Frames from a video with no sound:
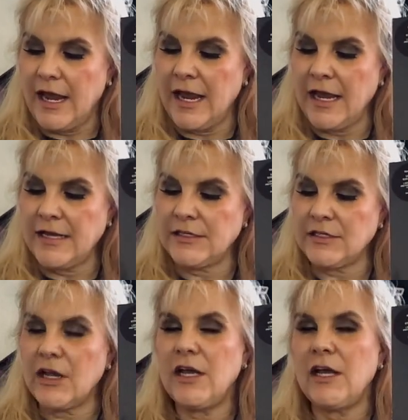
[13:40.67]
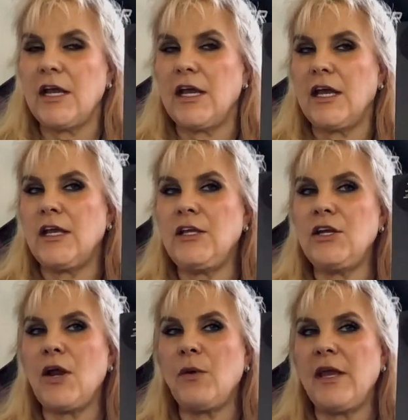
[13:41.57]
And,
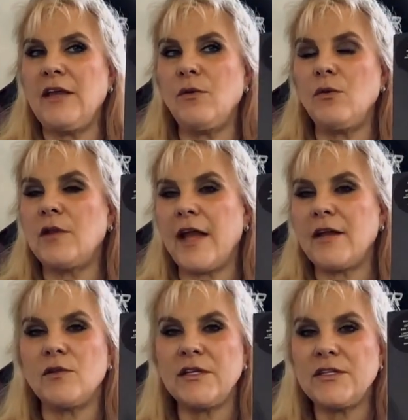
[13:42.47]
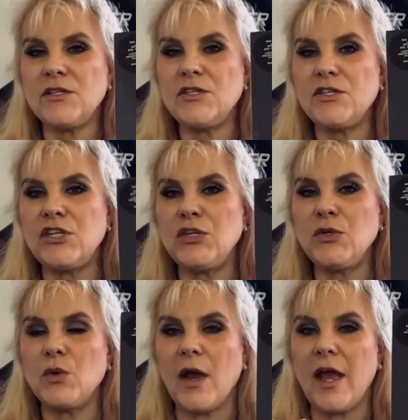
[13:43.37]
you know, he like listened
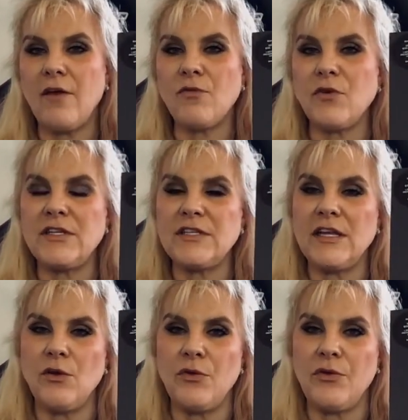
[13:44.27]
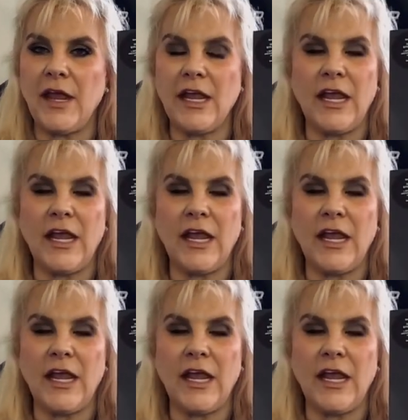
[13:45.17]
to every single thing.